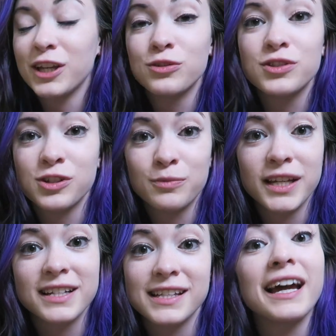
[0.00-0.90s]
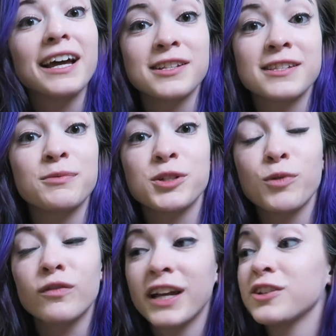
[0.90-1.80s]
I used to because I had to switch
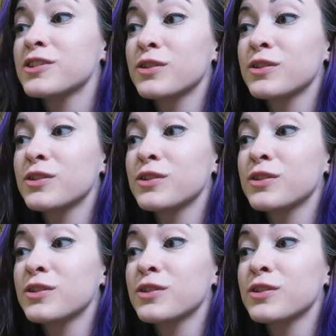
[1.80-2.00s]
providers.